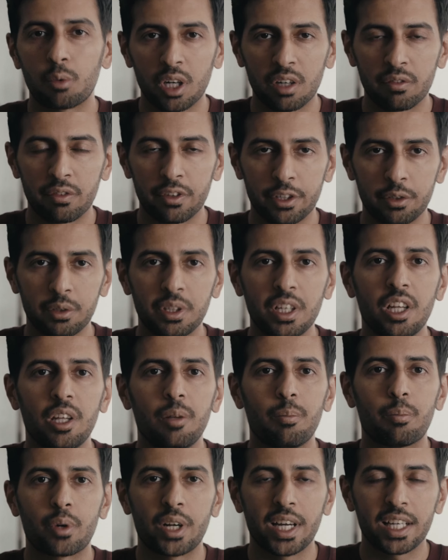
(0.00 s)
workflow.
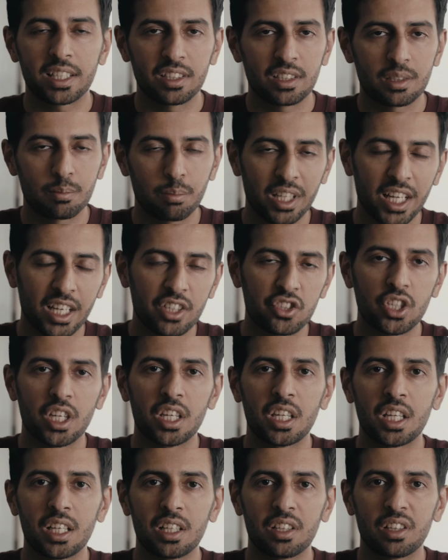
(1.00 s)
Practice black
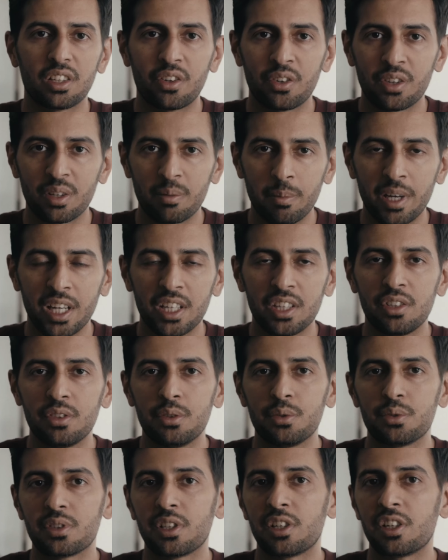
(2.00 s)
shading, learn the
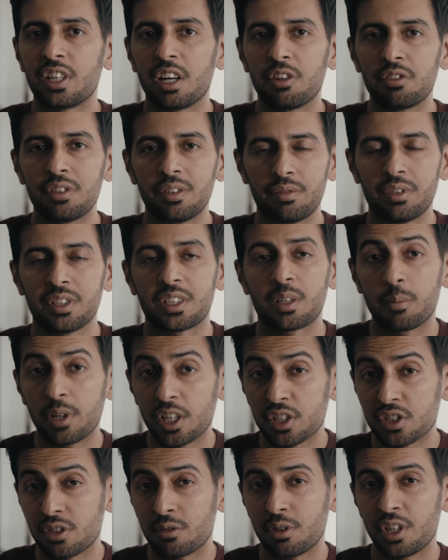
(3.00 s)
menus, learn how different
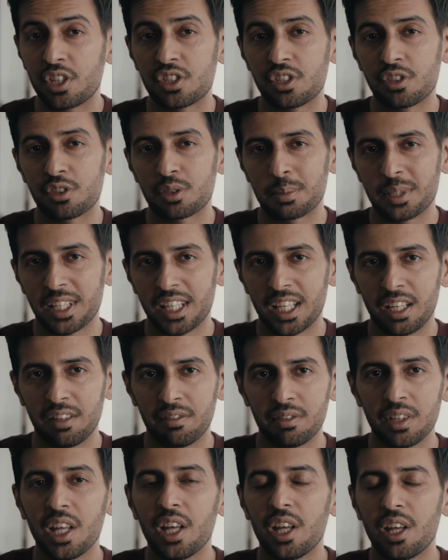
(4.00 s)
compression ratios
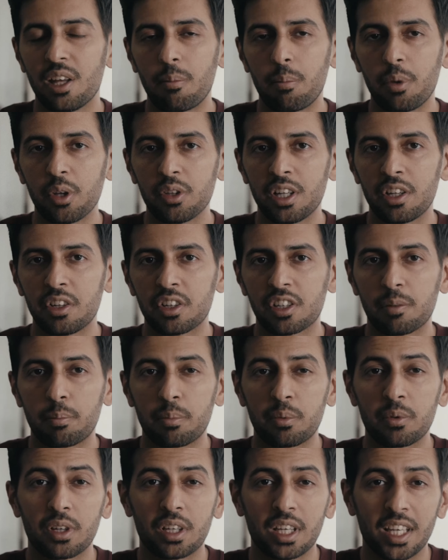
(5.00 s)
behave. Build out a
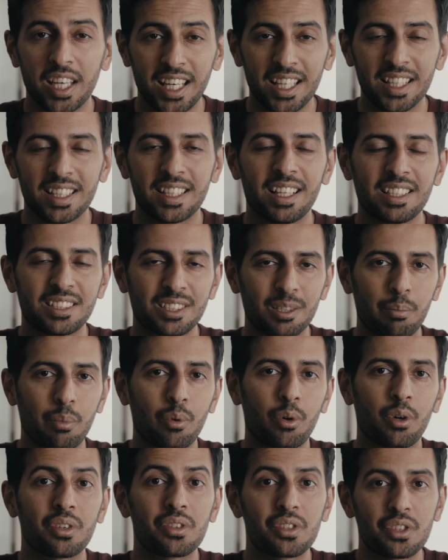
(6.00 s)
kit that
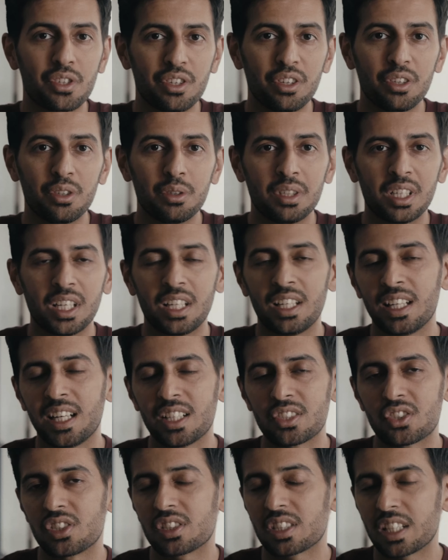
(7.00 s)
supports you and
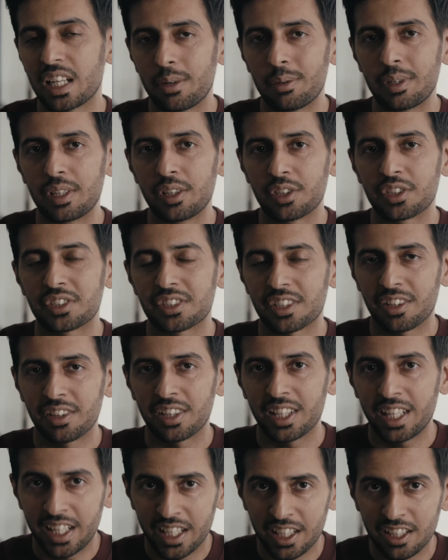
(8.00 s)
not just how it looks
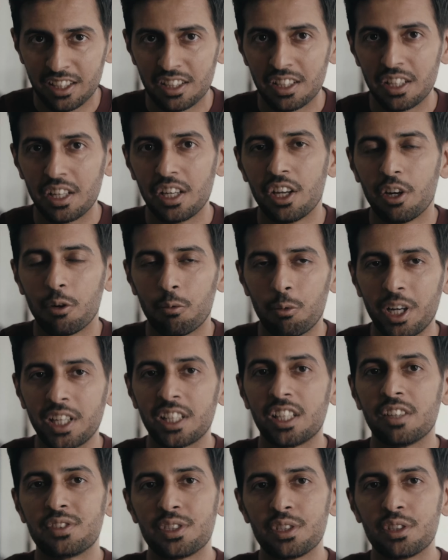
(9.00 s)
online. RED
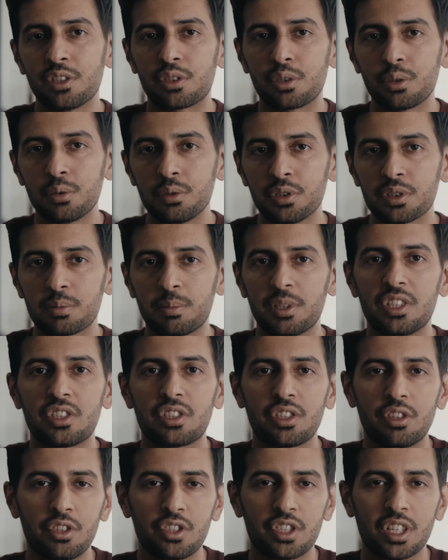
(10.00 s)
gives you the tools, but
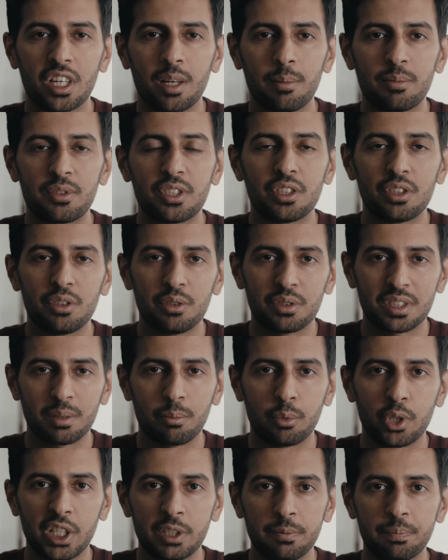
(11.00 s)
it's your job to use them
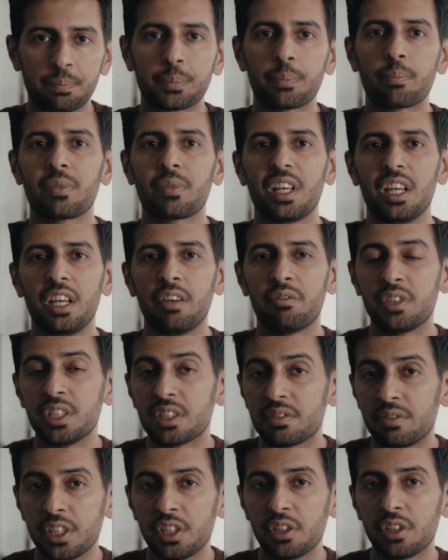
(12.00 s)
well. If
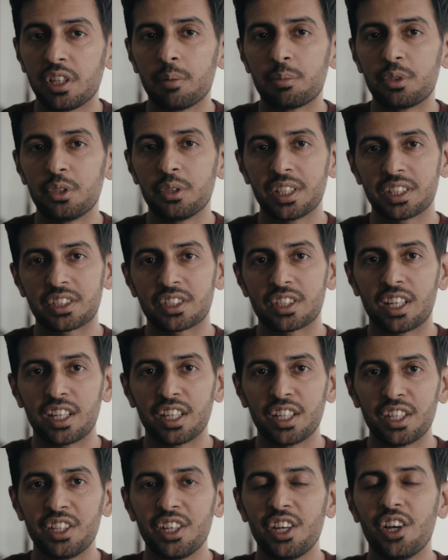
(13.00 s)
this video helped you get
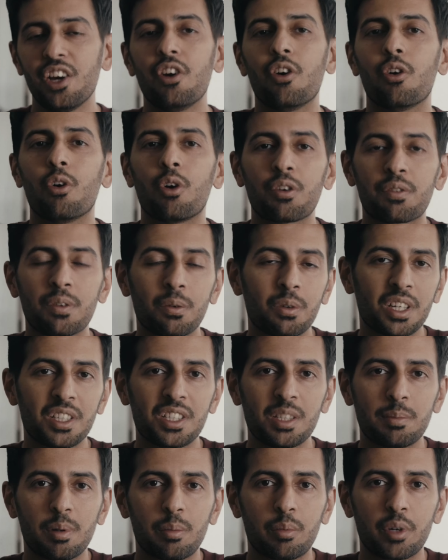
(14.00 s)
started, or if you want a
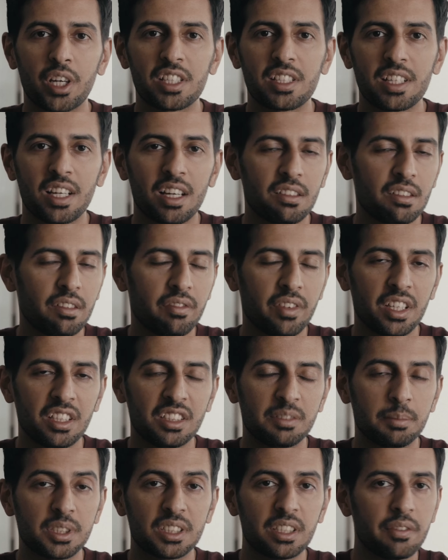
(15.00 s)
deeper breakdown of any
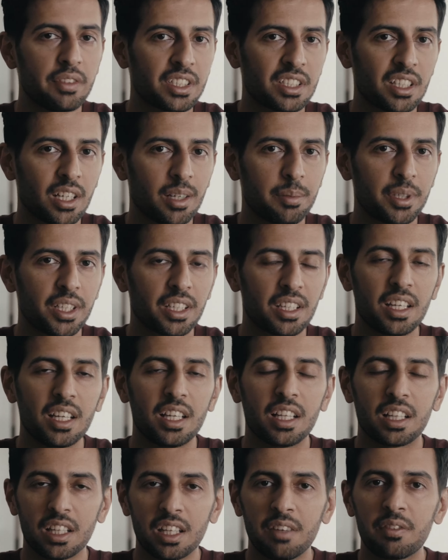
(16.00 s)
specific topic,
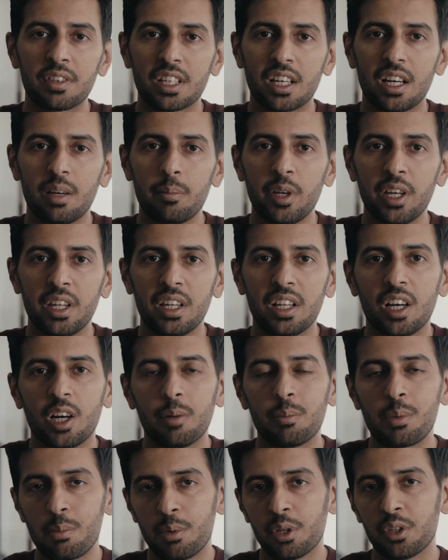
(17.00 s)
leave a comment. I'll
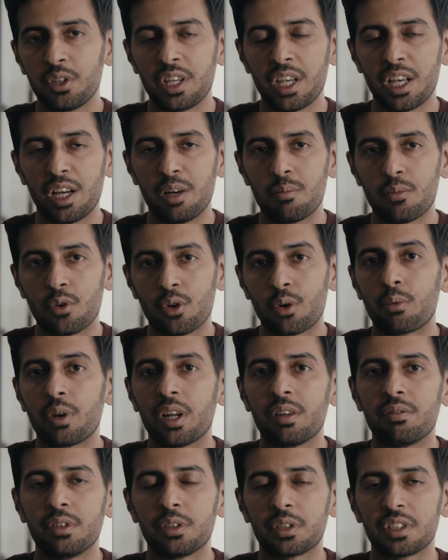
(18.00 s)
be building out more
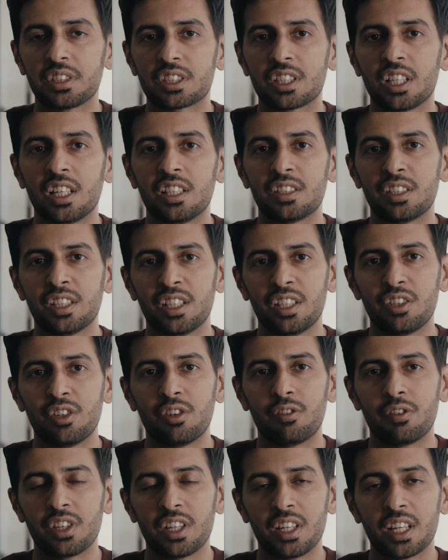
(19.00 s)
RED-focused content
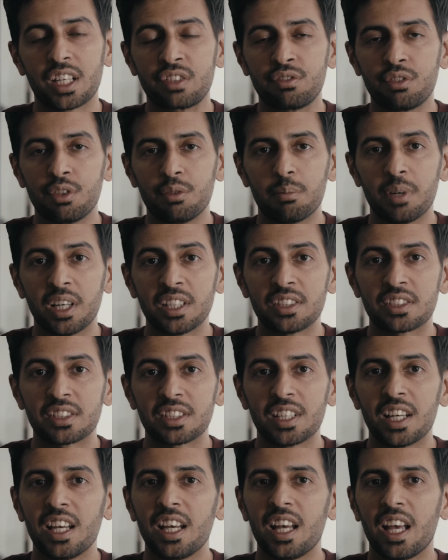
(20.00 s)
over the next few months,
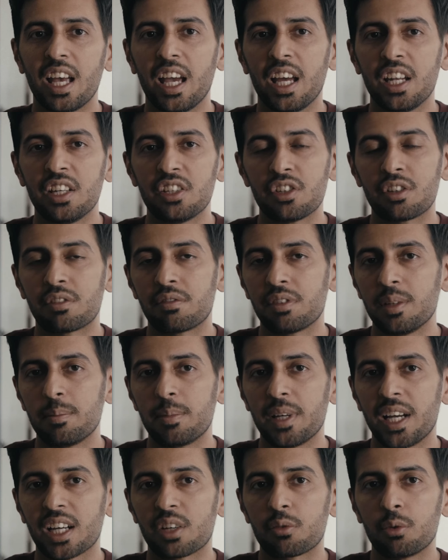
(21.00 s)
and your
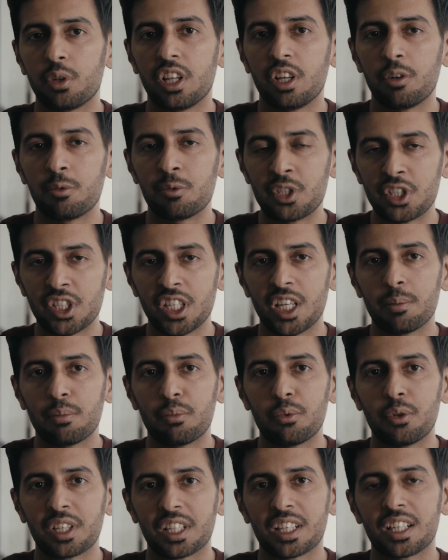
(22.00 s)
feedback will help shape
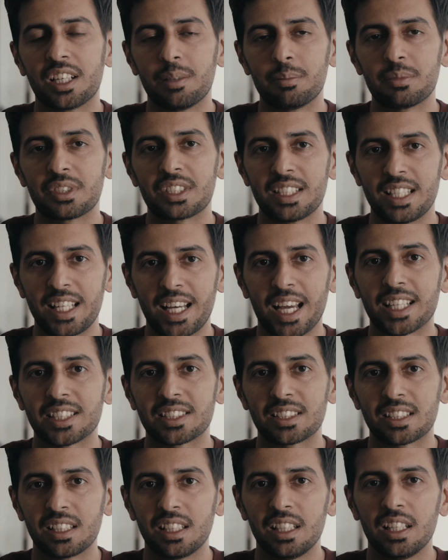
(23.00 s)
what comes
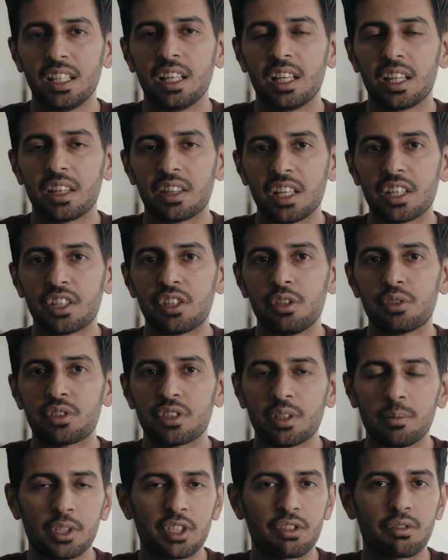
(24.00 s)
next. Thank you
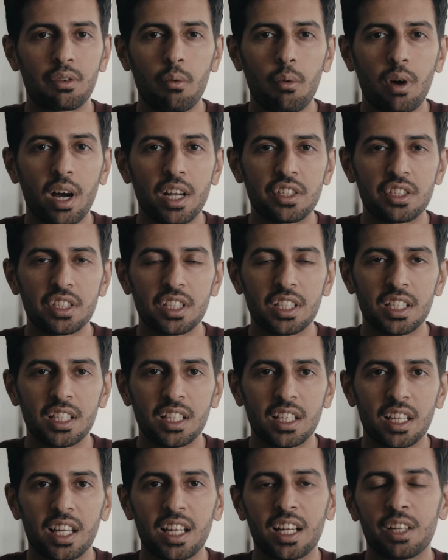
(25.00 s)
so much for
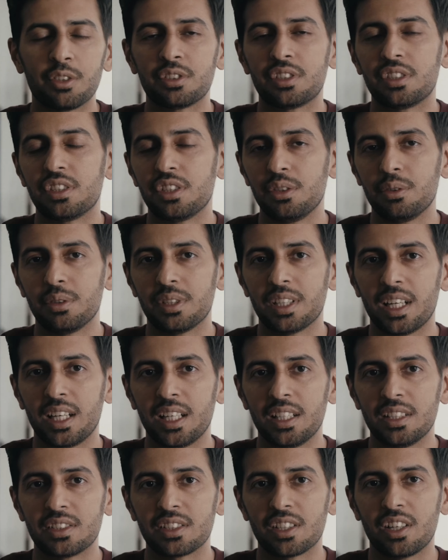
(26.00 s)
watching, and I'll see you
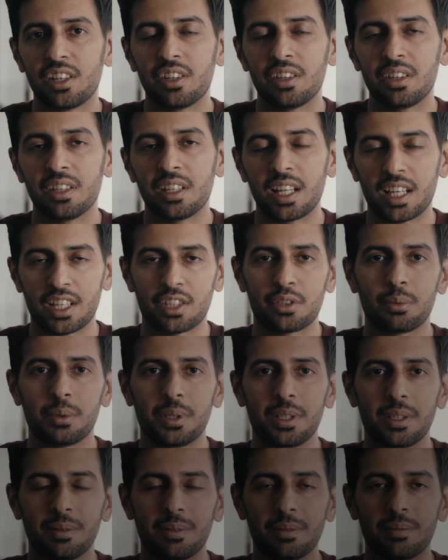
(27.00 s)
guys on the next
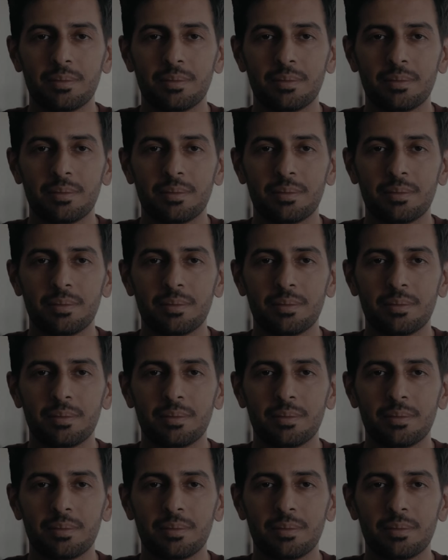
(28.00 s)
one.